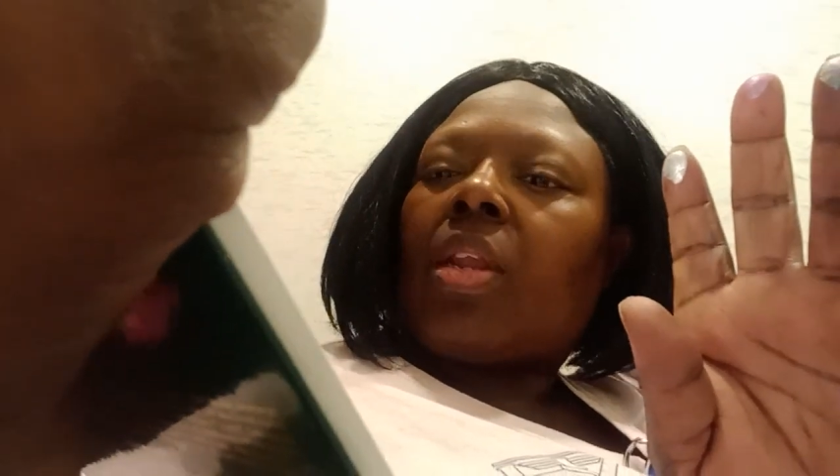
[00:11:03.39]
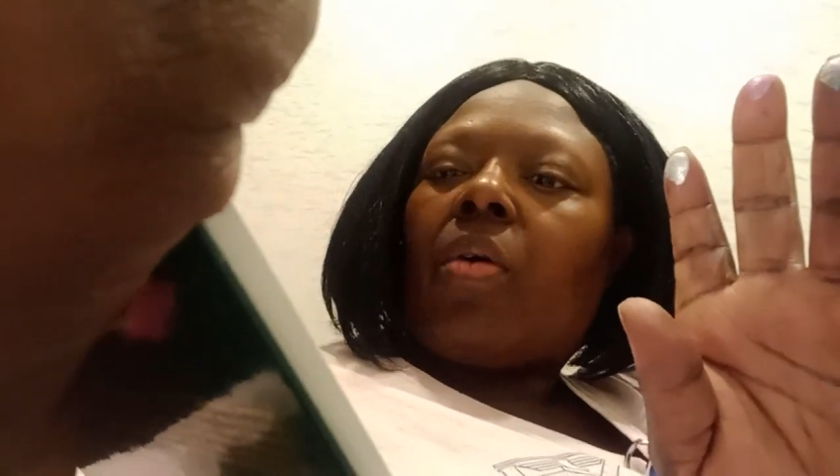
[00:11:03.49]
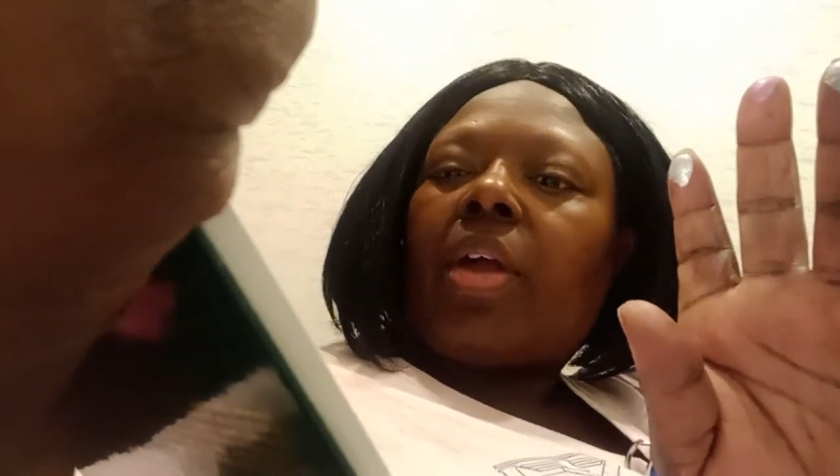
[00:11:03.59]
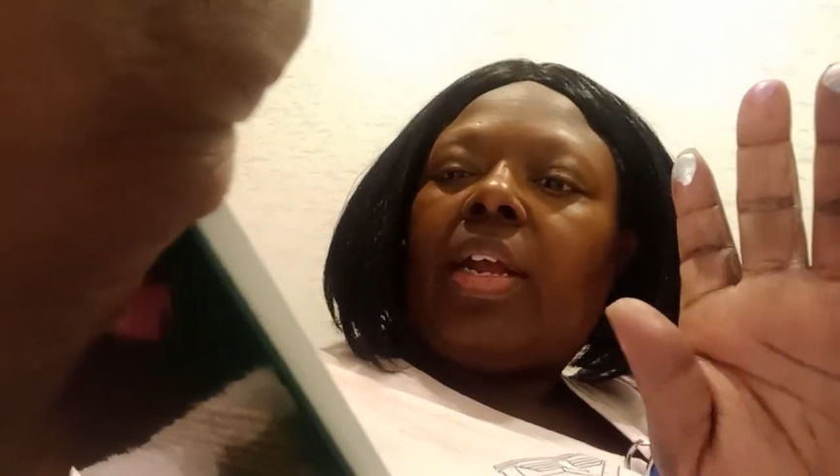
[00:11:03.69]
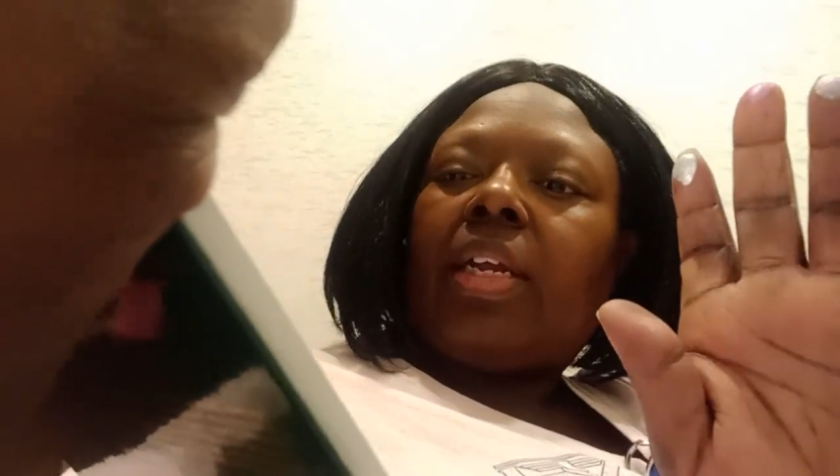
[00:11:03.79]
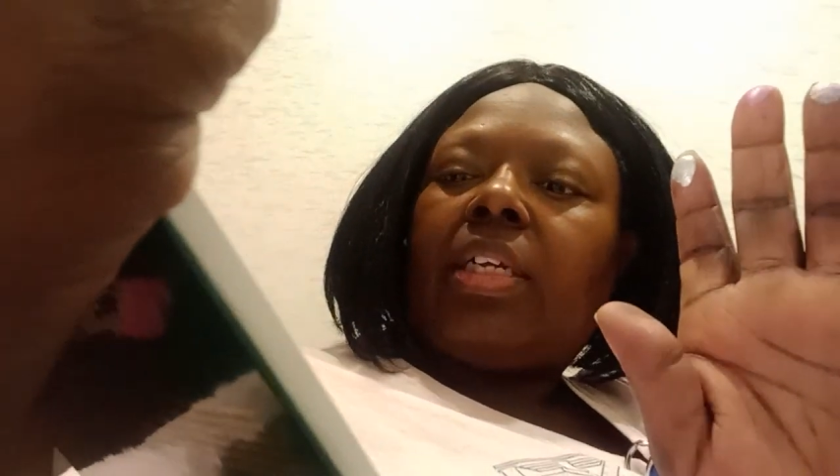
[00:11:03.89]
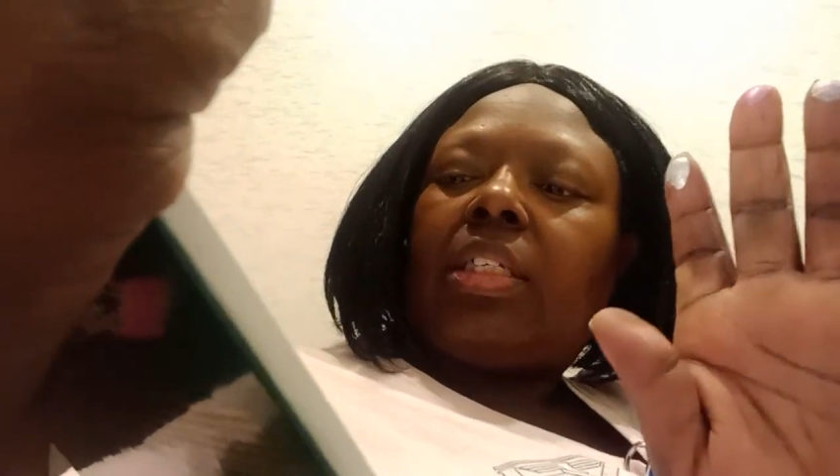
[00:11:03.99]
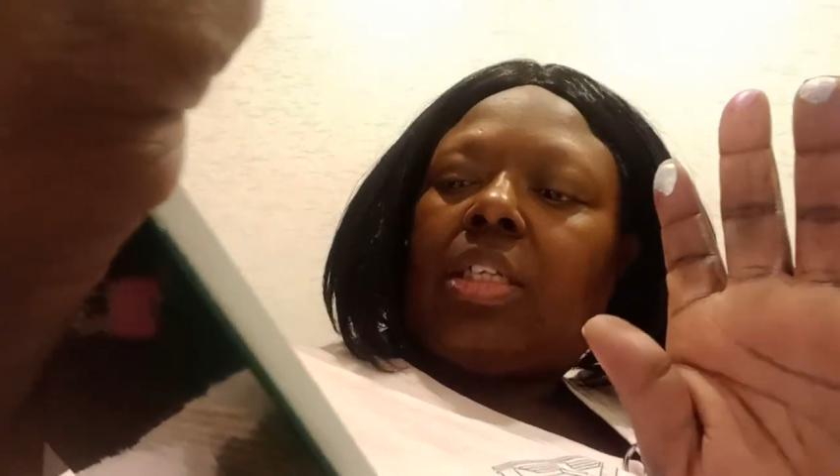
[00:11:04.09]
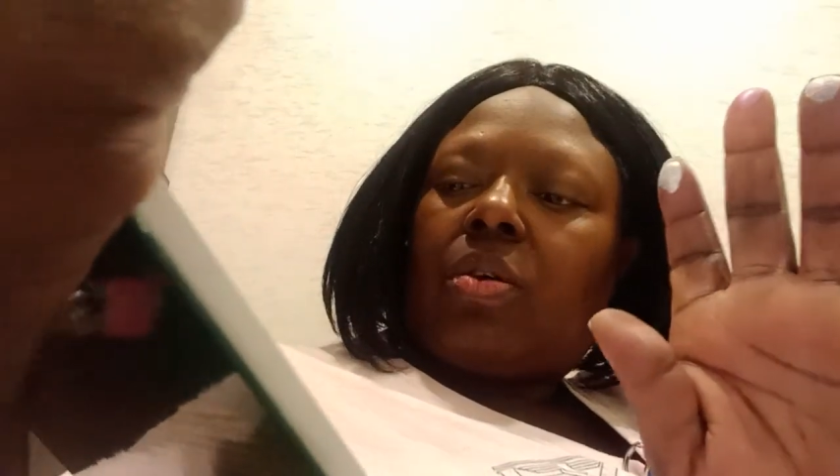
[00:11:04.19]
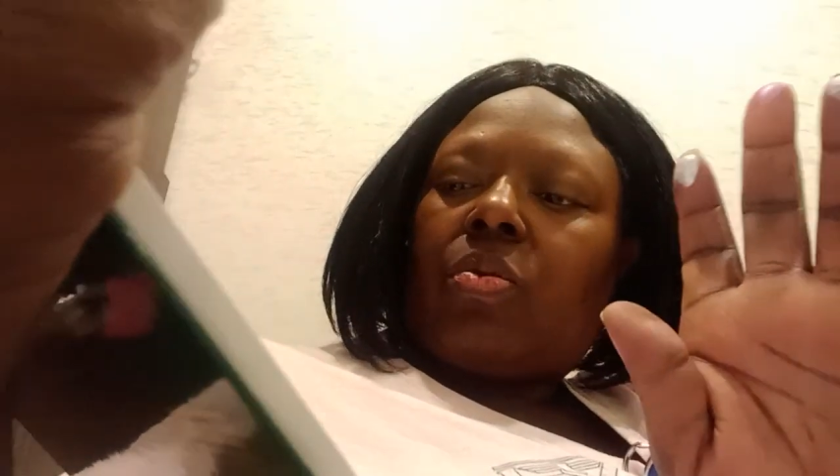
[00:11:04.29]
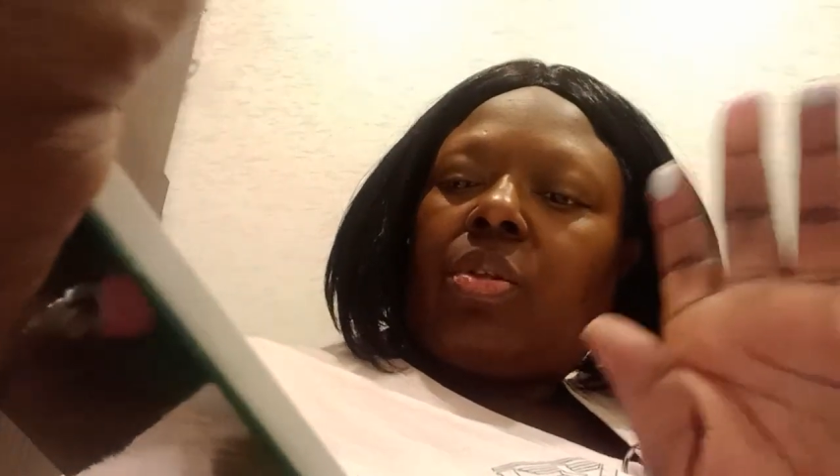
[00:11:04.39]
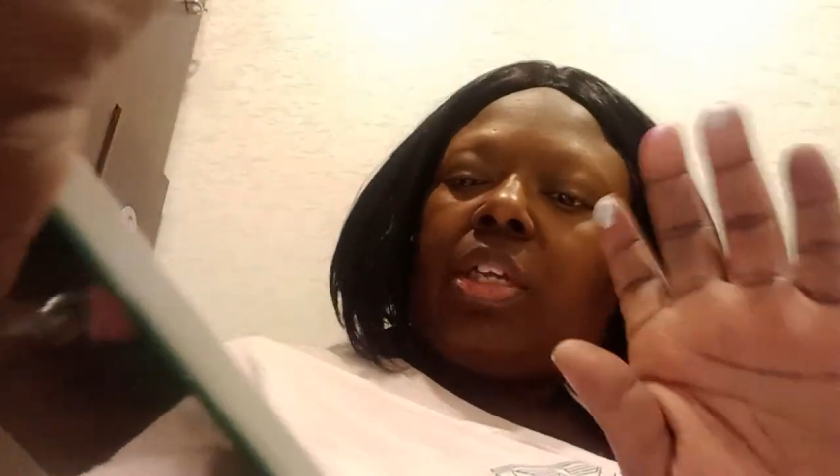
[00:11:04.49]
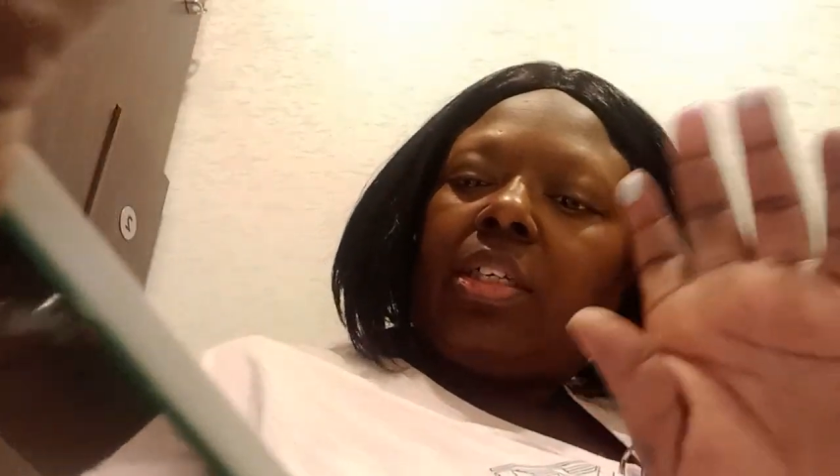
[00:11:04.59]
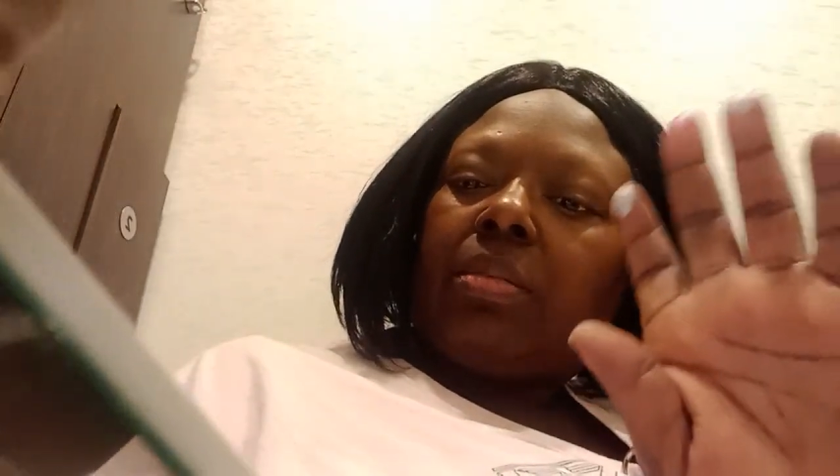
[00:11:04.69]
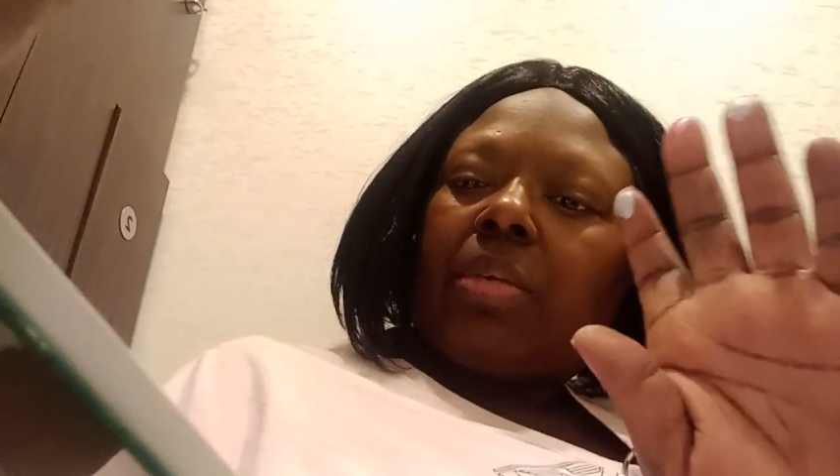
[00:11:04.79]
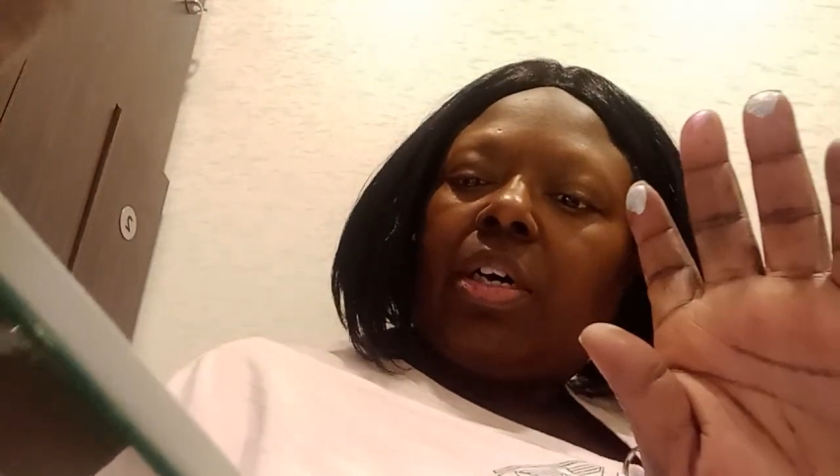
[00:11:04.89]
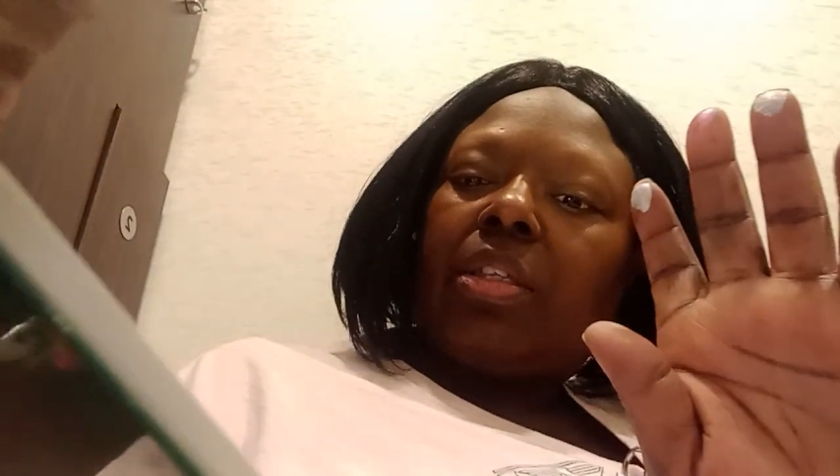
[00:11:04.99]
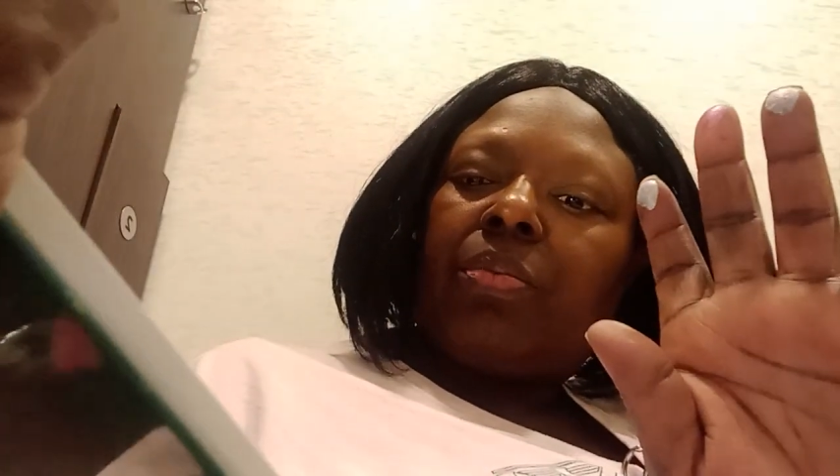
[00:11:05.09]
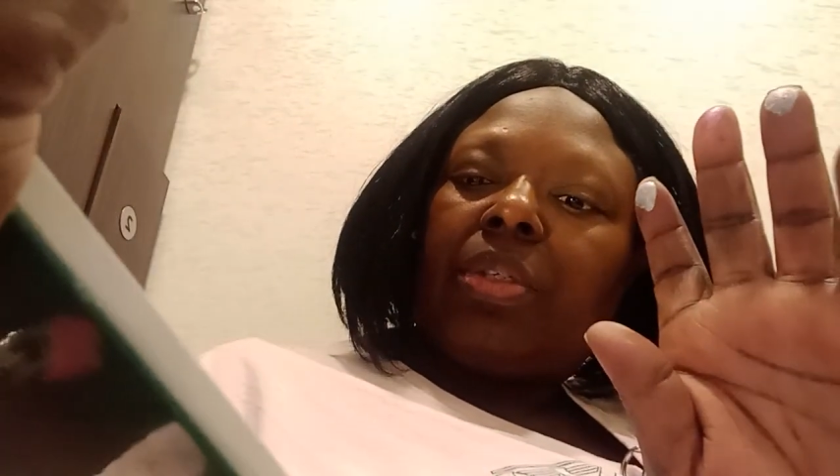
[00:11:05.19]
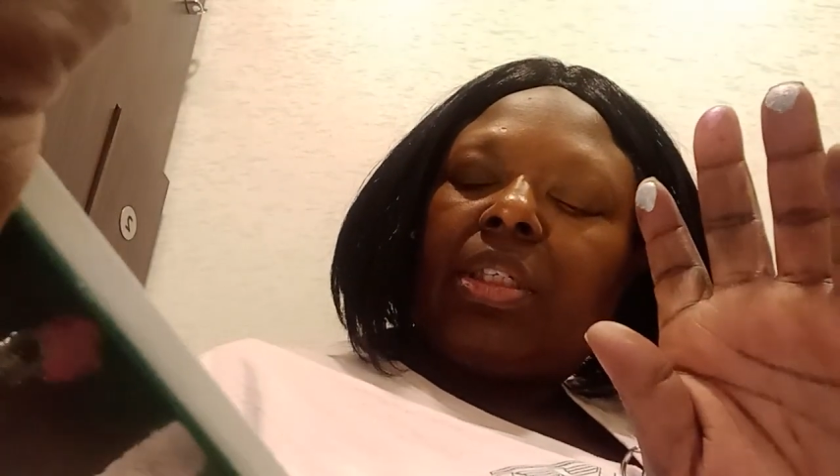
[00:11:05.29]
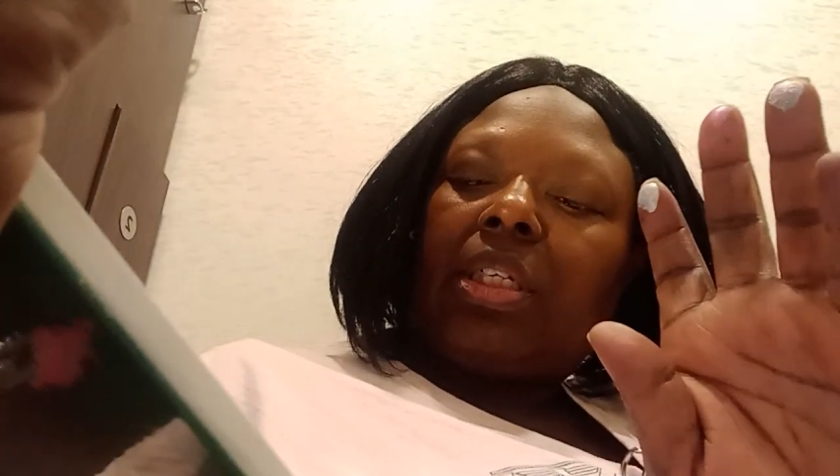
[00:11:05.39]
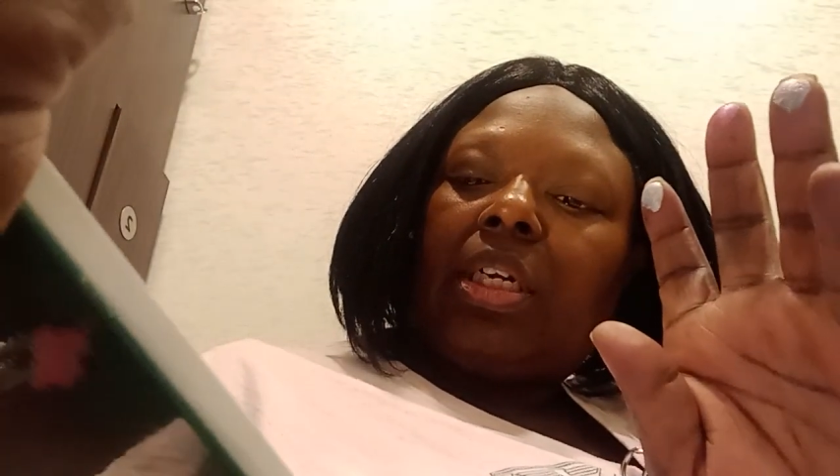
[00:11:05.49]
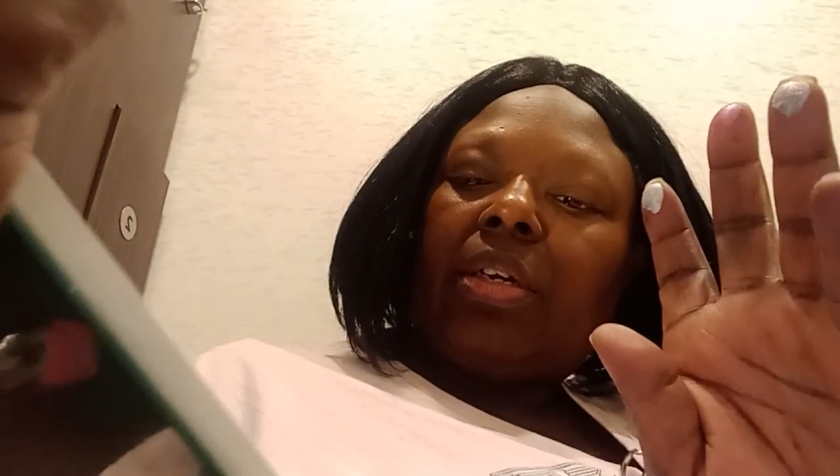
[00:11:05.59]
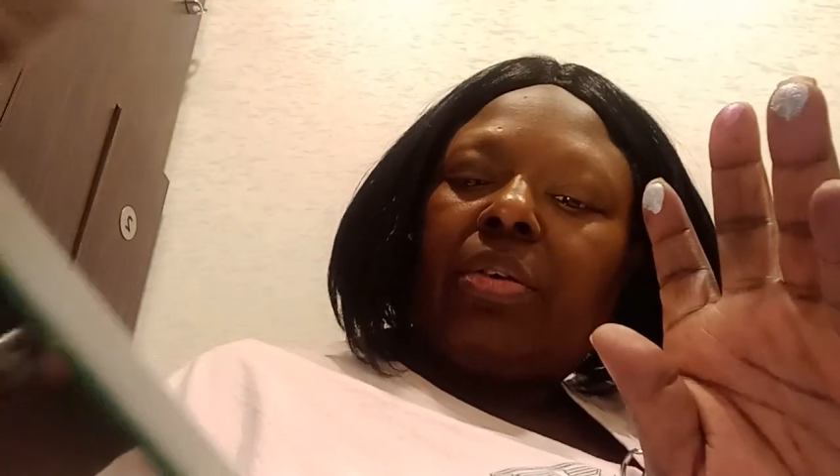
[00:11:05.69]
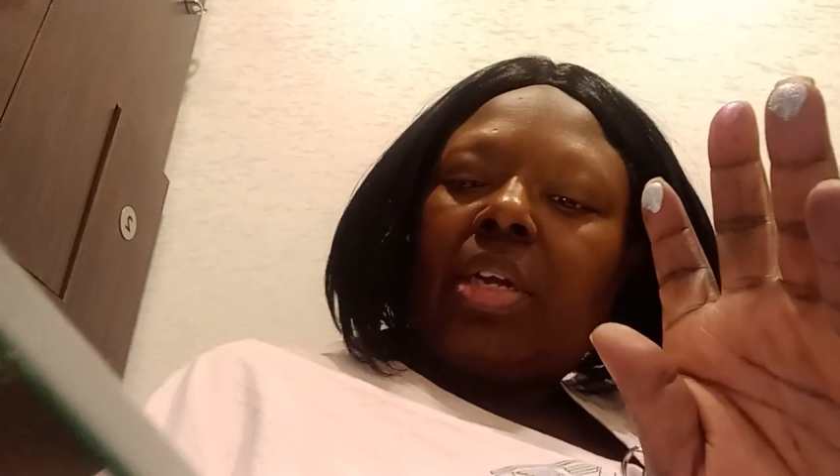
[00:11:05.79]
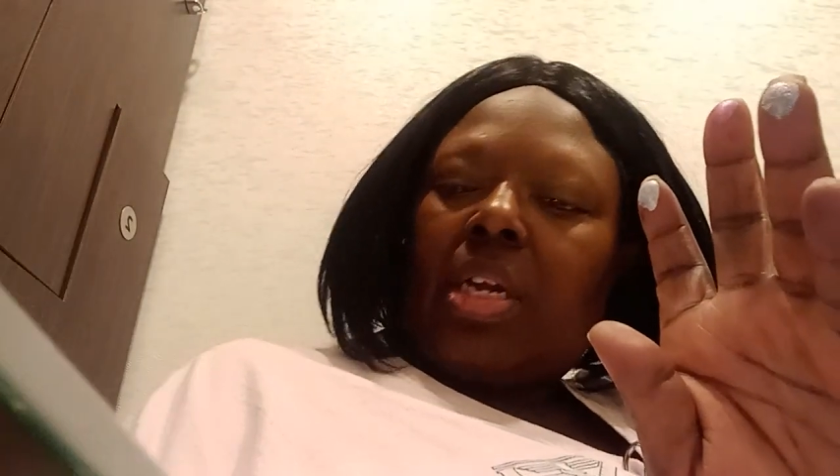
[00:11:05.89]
Okay, and so there's some other ones in here